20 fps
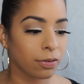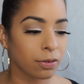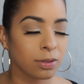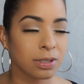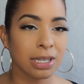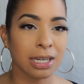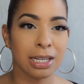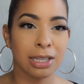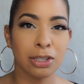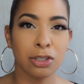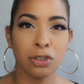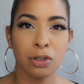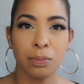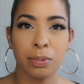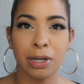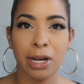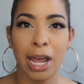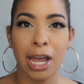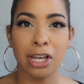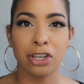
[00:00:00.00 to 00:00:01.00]
It was like a little
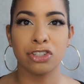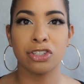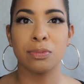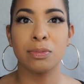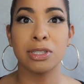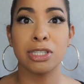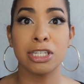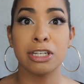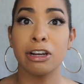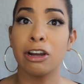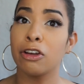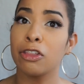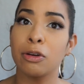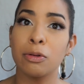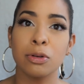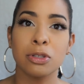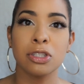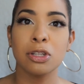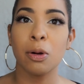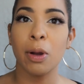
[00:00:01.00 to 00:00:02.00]
bit of extra material. There
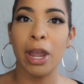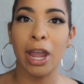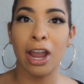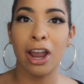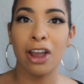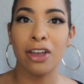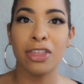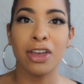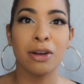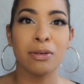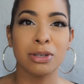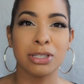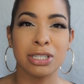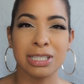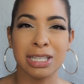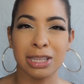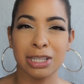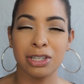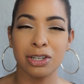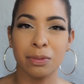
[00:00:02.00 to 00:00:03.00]
was no hair there, it was
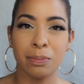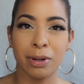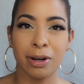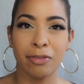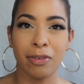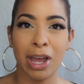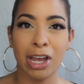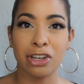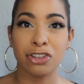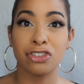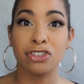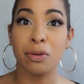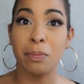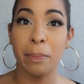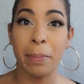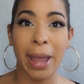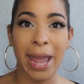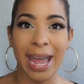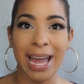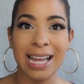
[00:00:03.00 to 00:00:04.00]
just a little bit of extra
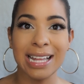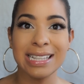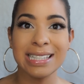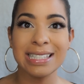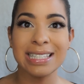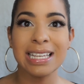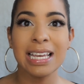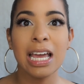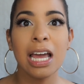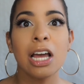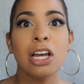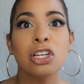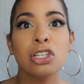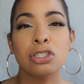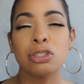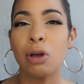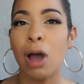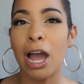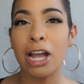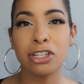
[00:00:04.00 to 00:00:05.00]
bands,
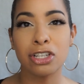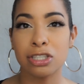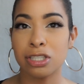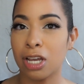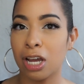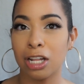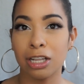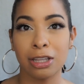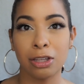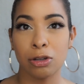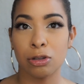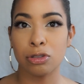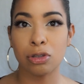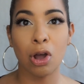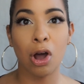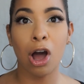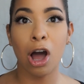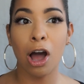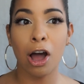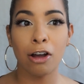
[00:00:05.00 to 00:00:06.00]
so I just cut those
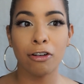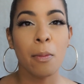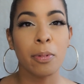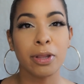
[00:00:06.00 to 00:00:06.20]
off.